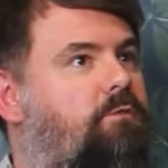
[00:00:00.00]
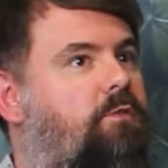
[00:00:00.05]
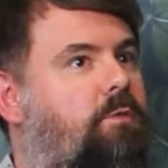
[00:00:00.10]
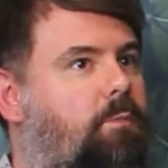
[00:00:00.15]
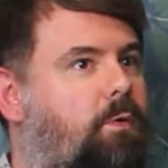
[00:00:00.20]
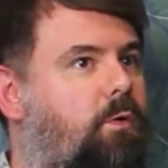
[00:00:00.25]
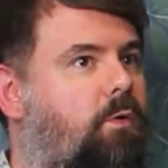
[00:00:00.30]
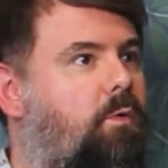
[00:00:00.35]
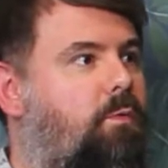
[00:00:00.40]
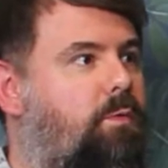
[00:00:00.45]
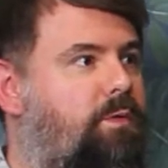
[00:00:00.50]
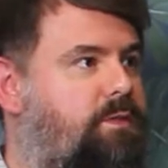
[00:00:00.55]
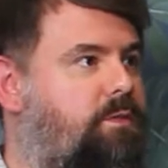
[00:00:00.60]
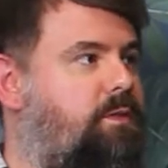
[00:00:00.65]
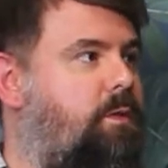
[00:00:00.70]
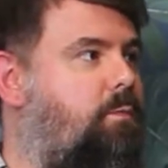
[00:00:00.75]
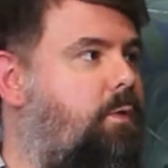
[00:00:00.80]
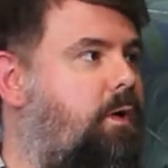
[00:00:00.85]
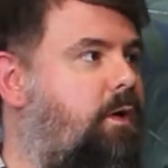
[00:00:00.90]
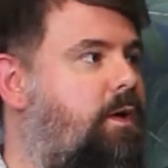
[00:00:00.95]
rapport with
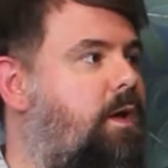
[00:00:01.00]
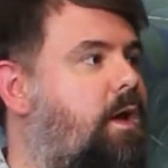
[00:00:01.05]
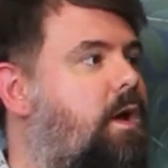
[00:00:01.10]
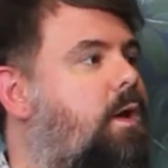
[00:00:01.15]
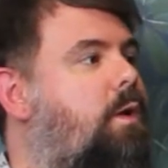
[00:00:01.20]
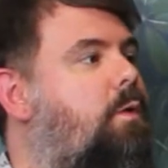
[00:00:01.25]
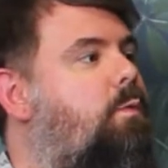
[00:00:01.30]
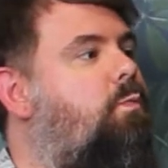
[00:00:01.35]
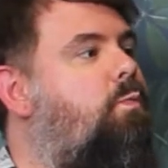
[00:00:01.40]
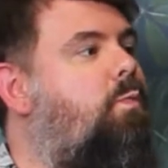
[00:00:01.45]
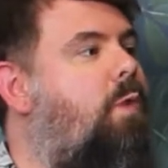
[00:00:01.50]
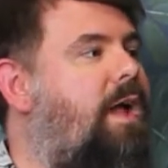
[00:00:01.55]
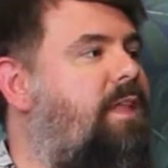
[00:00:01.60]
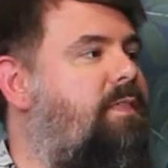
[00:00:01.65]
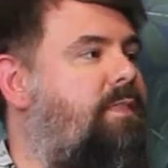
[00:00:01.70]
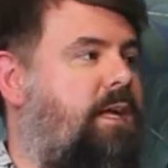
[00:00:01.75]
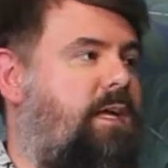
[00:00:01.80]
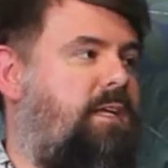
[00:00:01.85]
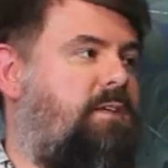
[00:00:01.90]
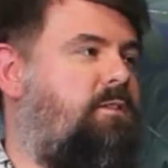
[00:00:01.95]
someone when
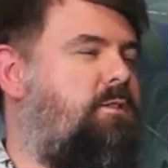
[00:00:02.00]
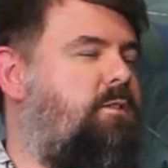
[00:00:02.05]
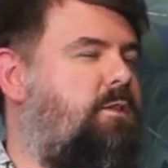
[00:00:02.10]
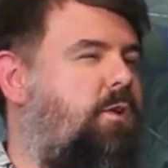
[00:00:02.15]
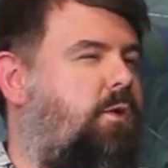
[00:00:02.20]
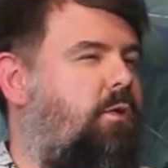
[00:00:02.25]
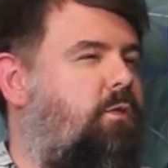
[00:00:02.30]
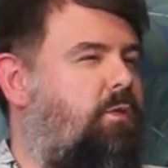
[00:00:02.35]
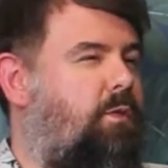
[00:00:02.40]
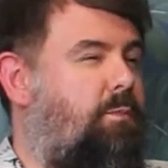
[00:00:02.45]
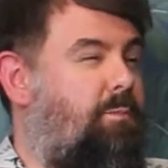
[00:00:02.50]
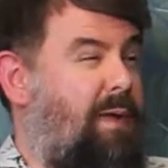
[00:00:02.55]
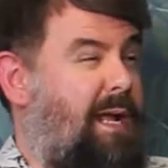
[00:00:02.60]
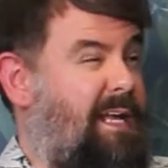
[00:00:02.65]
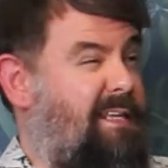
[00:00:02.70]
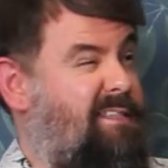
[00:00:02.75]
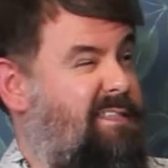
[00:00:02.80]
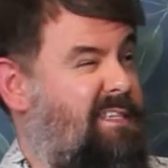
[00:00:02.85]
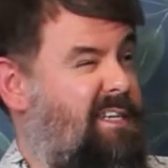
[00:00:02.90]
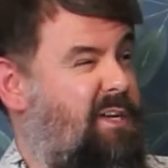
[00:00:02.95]
there's not the
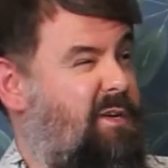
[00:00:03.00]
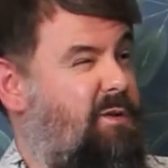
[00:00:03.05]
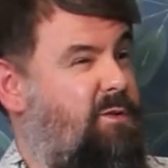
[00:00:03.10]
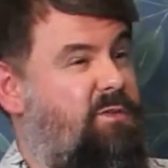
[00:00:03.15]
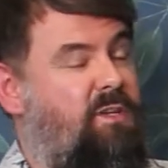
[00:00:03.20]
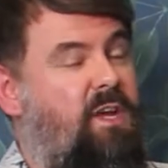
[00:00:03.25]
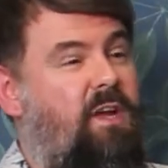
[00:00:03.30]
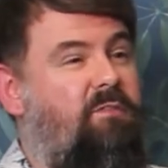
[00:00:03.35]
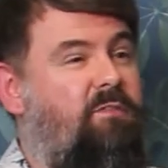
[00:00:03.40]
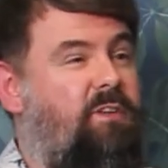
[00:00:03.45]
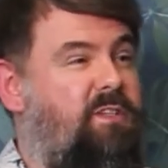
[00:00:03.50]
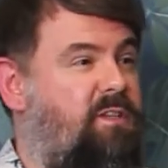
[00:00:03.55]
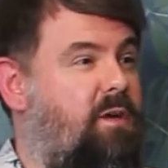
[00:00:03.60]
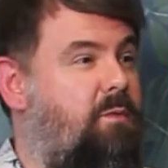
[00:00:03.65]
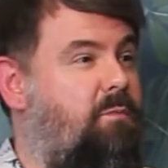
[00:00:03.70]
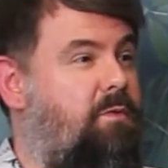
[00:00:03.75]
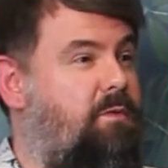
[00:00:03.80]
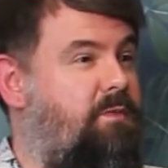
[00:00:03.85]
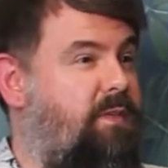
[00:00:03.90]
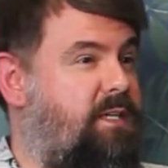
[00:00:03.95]
best news, for
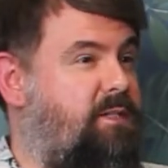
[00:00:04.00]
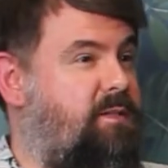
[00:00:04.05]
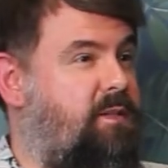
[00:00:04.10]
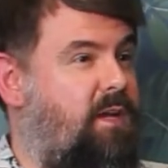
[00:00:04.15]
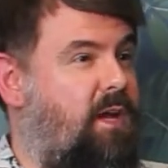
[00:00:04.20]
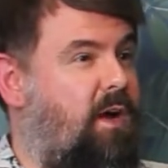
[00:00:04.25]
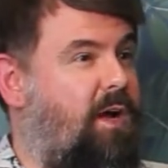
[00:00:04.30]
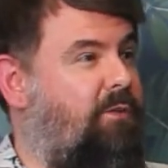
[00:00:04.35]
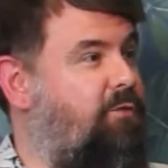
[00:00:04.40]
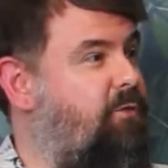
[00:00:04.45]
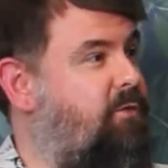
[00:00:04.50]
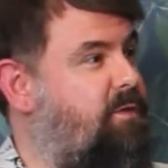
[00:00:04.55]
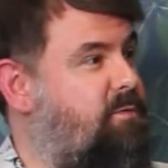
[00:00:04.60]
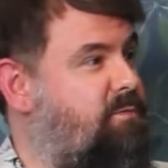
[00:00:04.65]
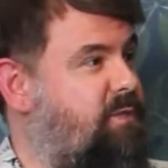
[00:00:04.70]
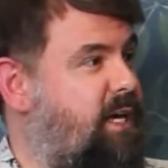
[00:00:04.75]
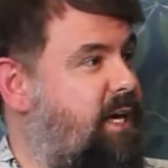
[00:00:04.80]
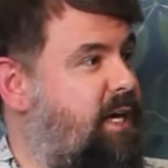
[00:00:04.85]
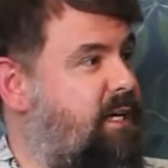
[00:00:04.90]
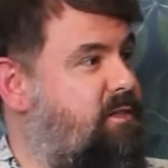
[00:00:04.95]
example, if there's an algorithm
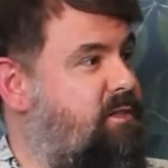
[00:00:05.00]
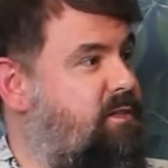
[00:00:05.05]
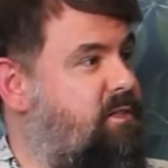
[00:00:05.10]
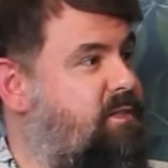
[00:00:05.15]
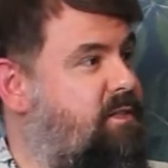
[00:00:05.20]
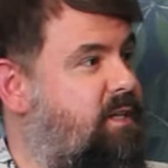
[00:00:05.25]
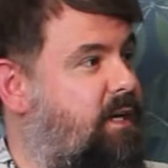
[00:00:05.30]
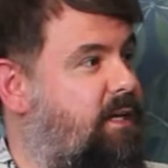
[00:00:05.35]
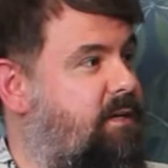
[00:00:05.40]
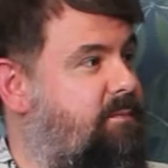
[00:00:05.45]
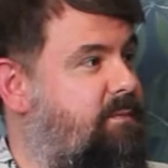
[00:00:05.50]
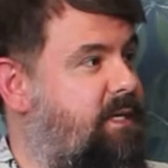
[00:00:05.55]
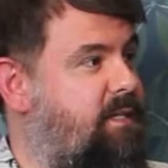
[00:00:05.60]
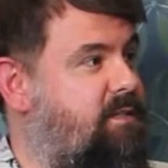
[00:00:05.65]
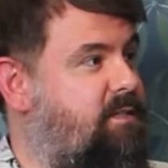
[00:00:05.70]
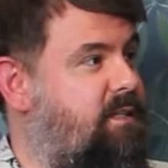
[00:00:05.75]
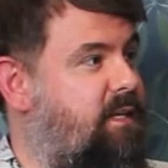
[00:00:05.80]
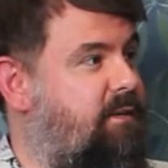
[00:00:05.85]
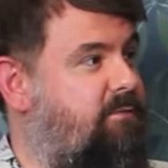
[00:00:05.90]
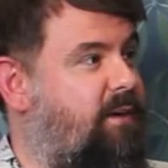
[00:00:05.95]
change that suddenly
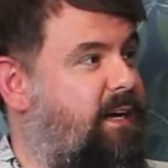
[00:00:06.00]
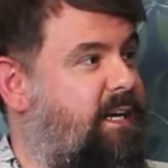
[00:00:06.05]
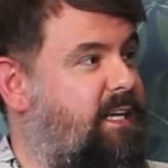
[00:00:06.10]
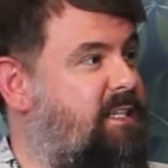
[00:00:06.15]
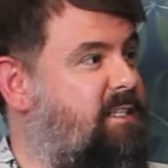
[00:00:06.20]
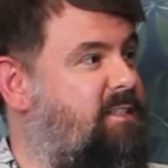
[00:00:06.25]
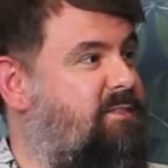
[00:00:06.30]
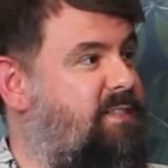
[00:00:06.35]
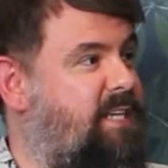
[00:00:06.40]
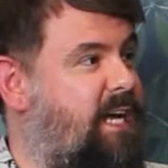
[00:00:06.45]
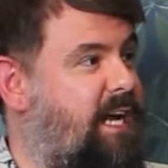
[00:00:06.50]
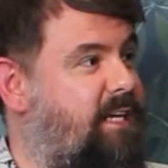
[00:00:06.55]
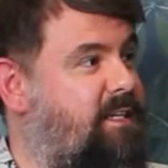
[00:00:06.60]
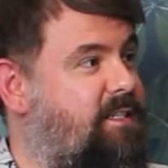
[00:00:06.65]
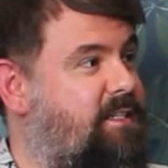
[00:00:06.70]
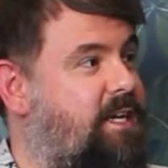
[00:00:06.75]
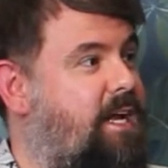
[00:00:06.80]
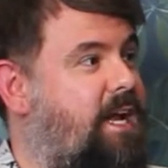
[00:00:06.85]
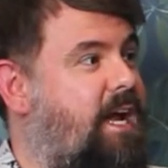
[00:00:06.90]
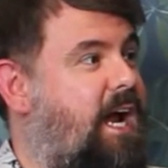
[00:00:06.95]
means that their rankings have tanked,
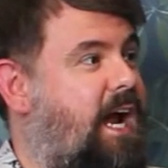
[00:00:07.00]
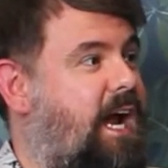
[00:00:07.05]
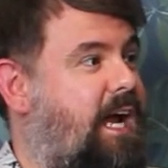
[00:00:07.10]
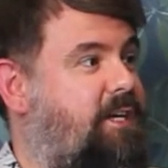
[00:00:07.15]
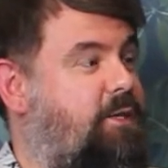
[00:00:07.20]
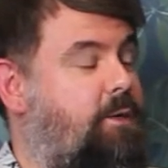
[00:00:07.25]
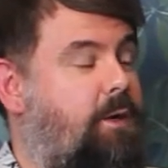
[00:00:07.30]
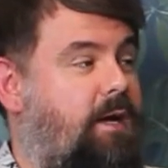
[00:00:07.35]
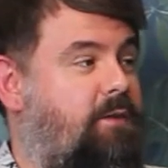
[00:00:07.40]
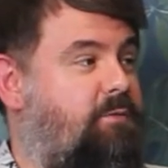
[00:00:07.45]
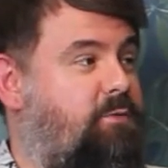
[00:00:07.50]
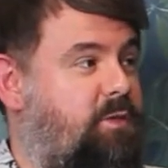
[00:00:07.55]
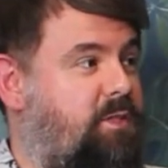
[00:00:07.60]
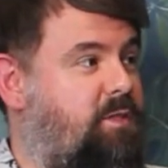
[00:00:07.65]
and you have to